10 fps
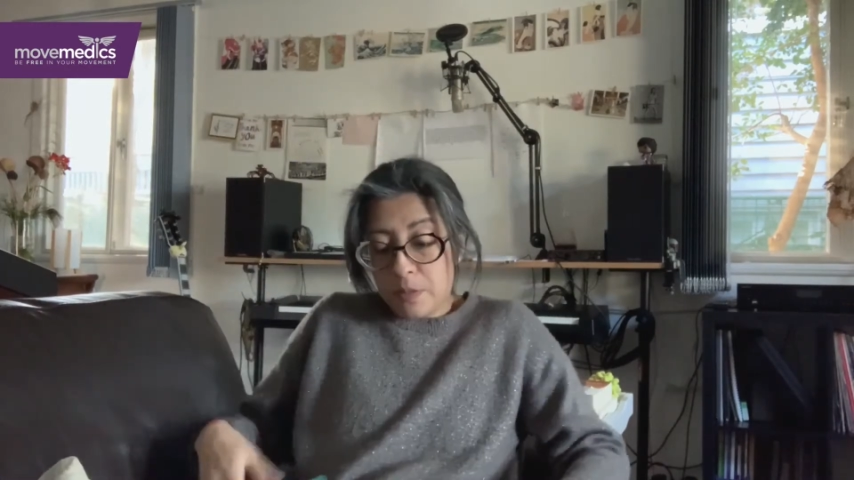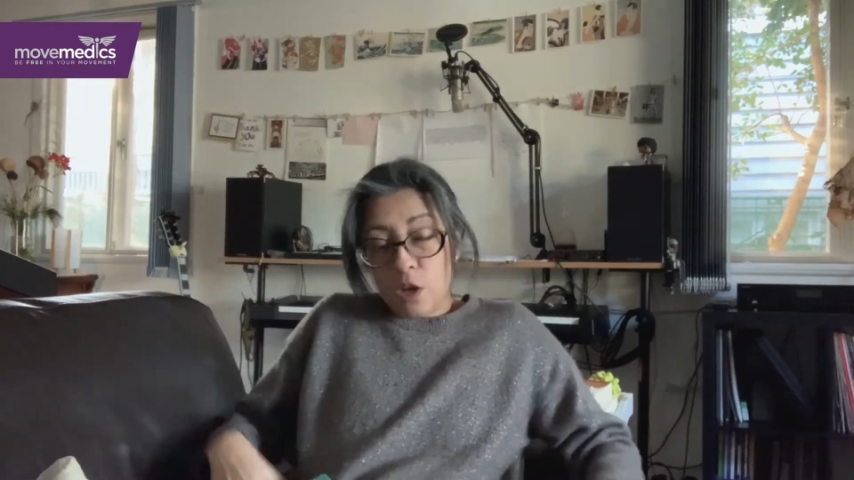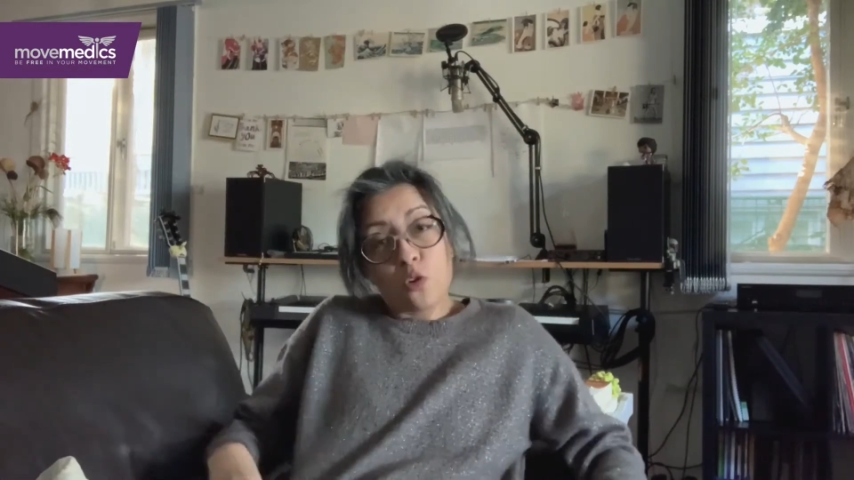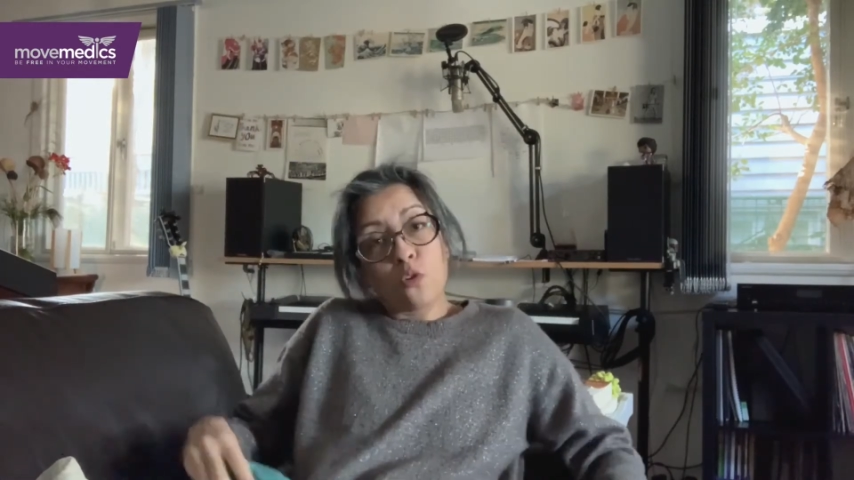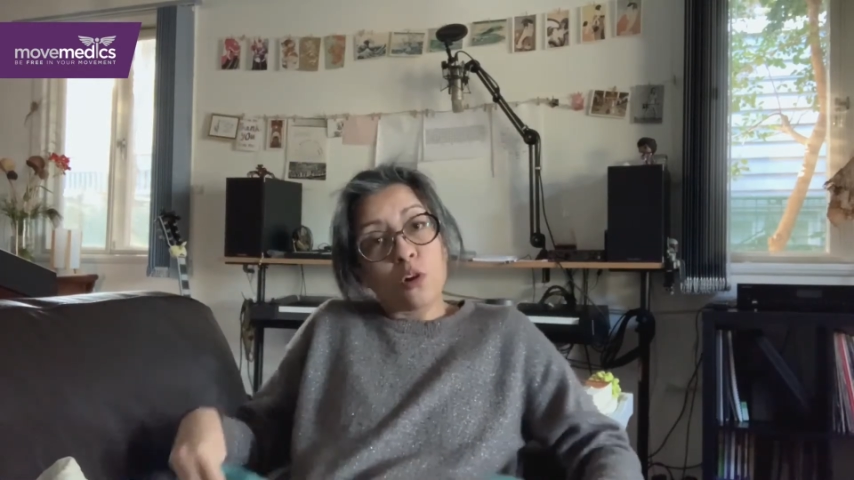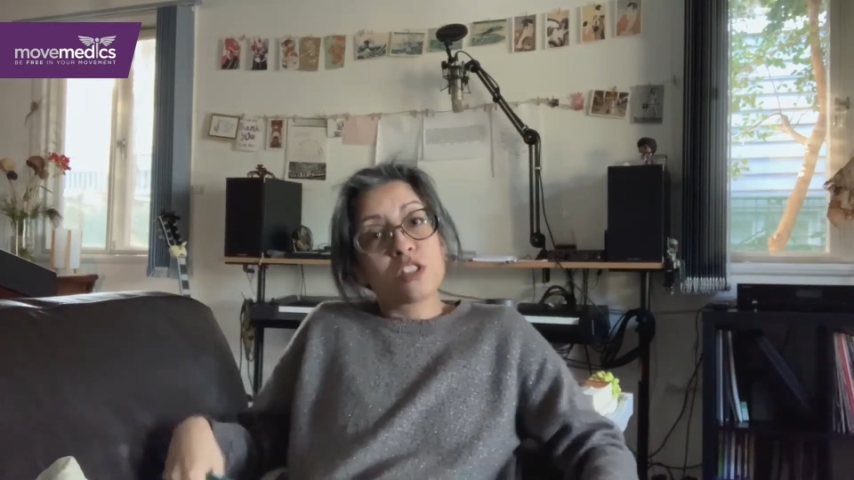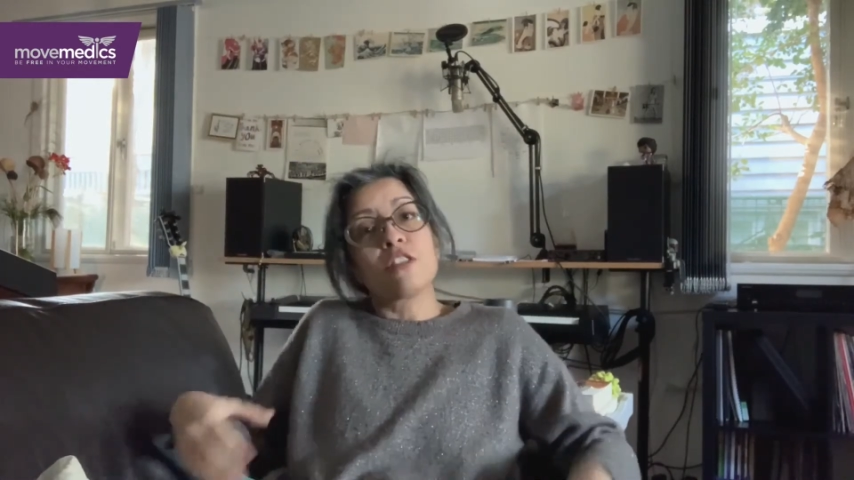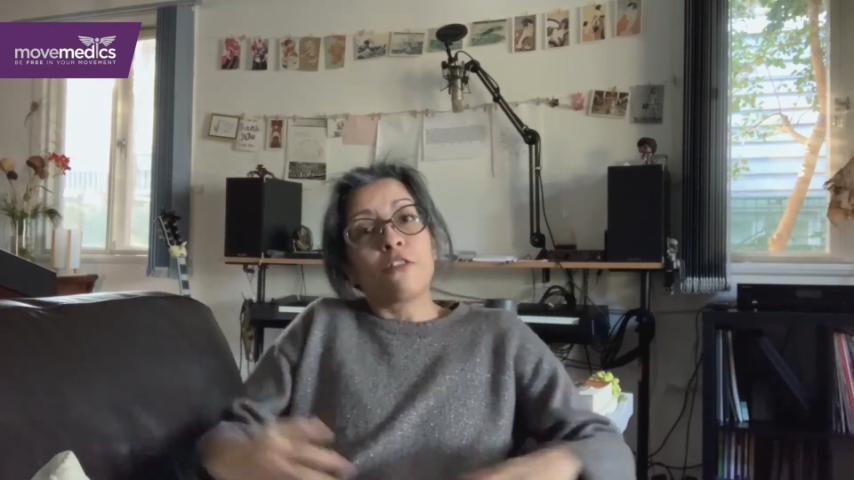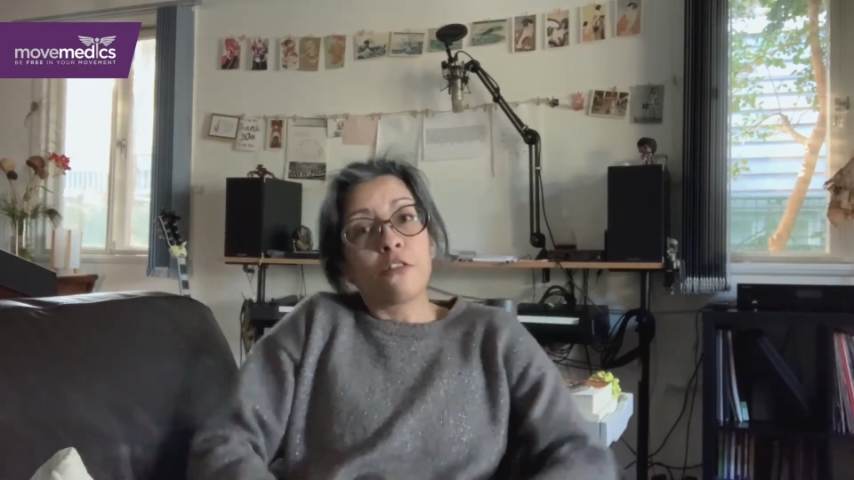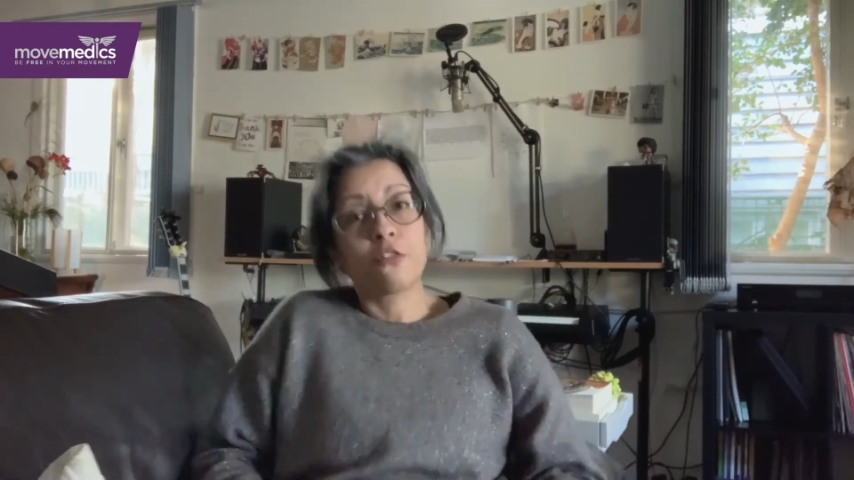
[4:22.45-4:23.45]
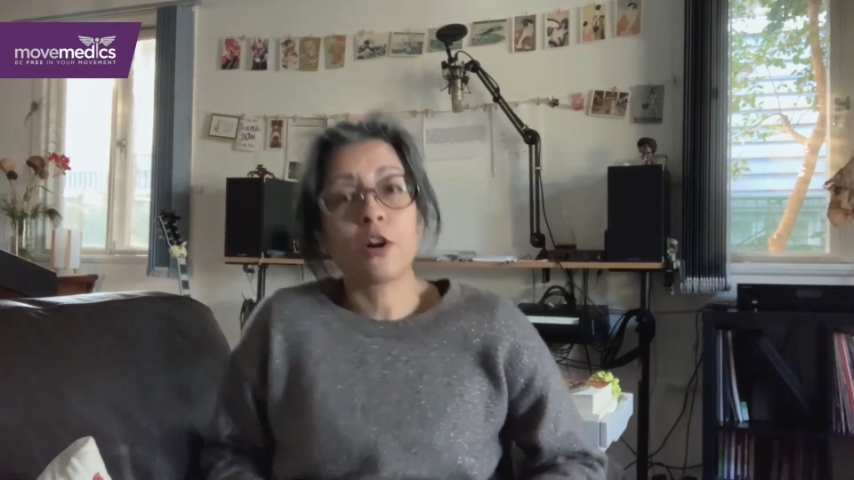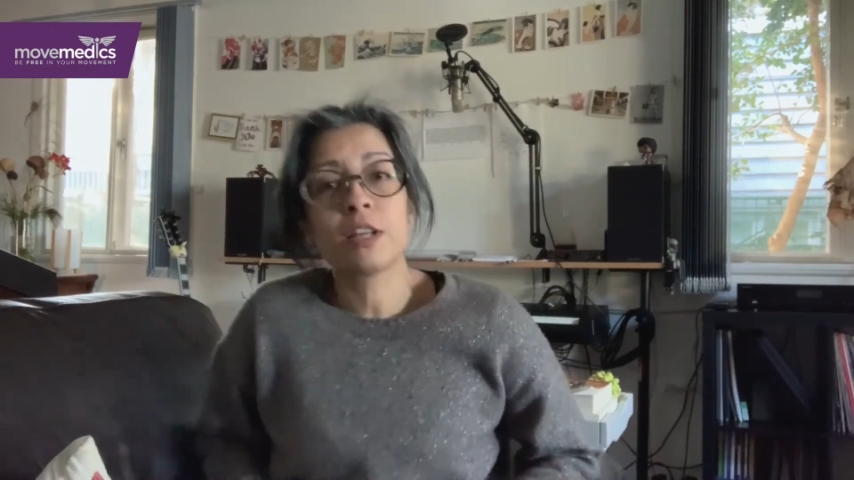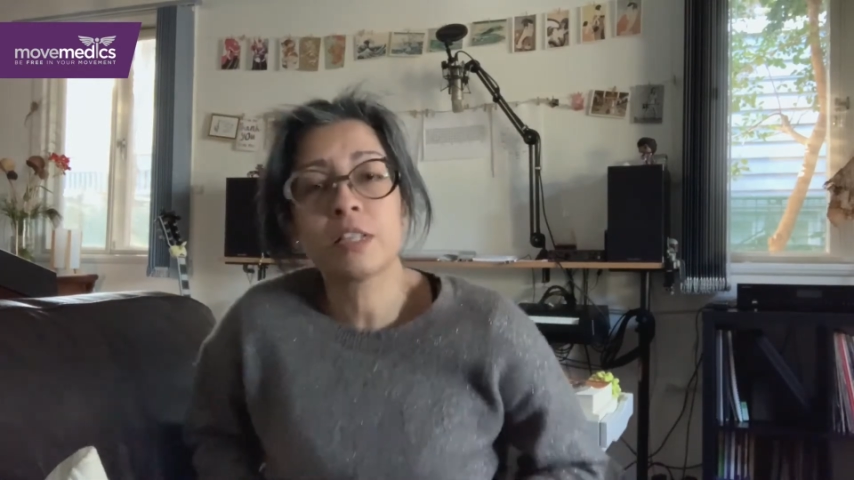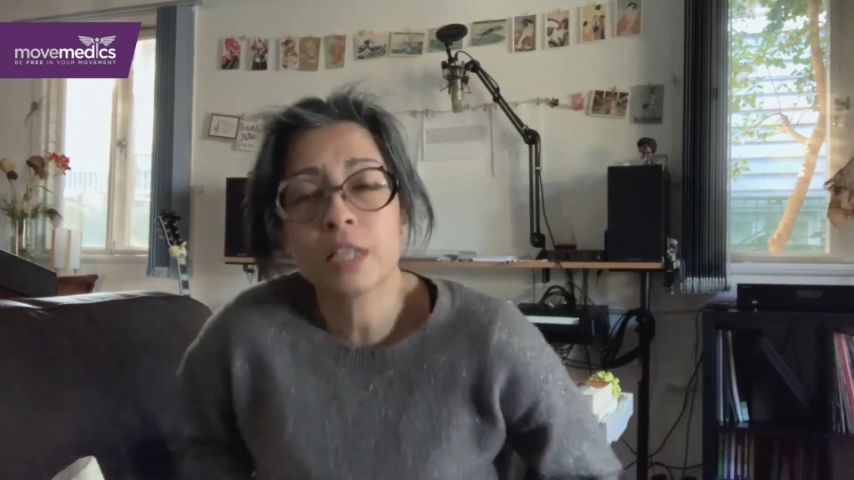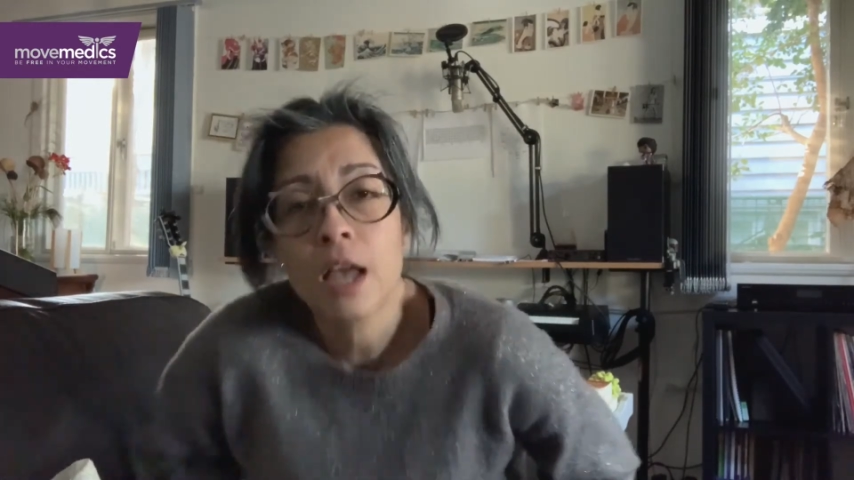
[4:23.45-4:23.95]
across the
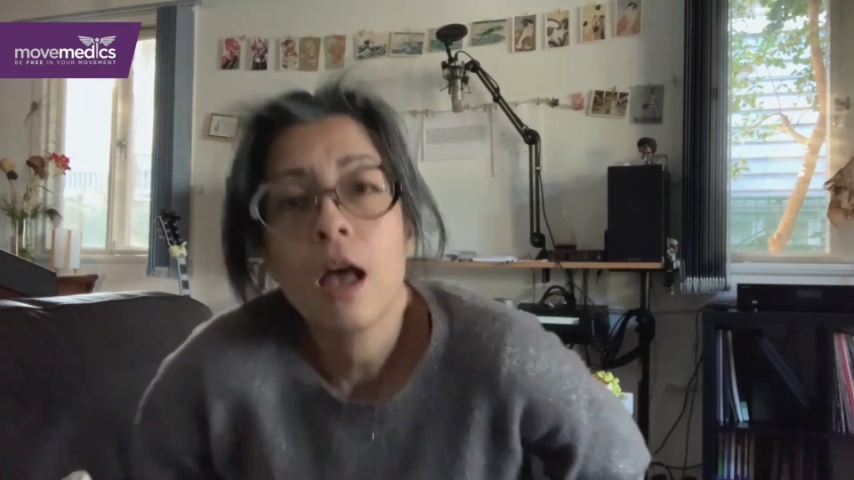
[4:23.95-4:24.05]
front